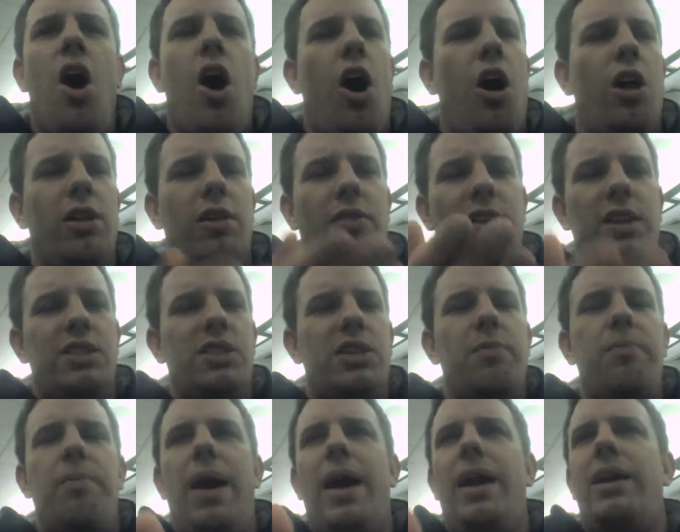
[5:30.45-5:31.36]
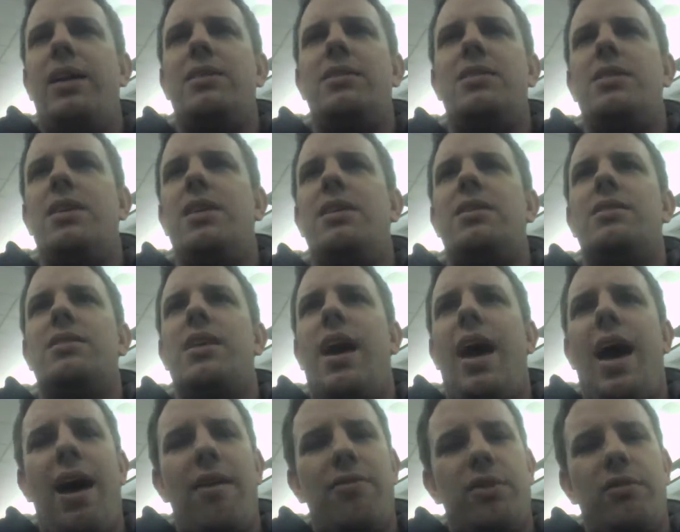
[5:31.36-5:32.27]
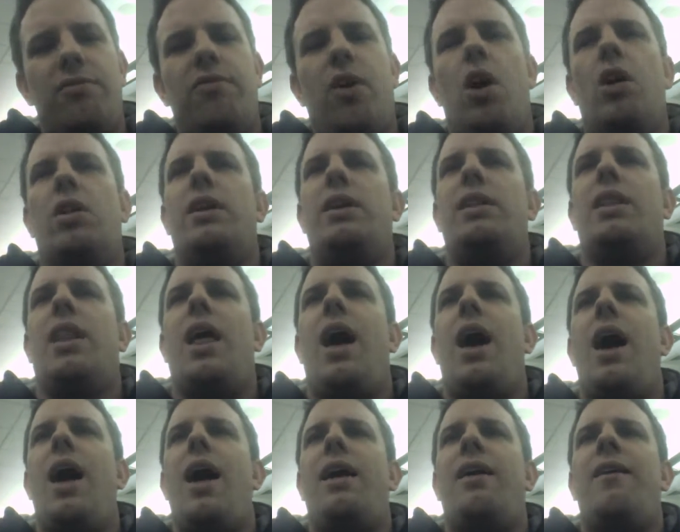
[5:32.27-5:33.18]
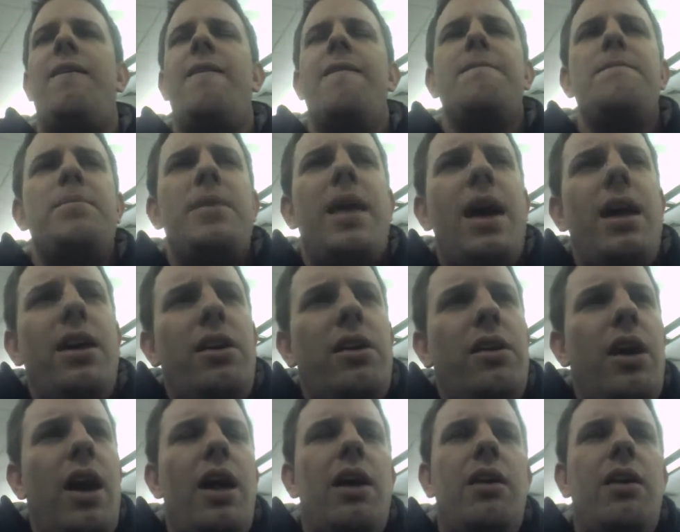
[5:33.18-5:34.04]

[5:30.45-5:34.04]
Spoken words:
all of these dependencies that have to fall in line and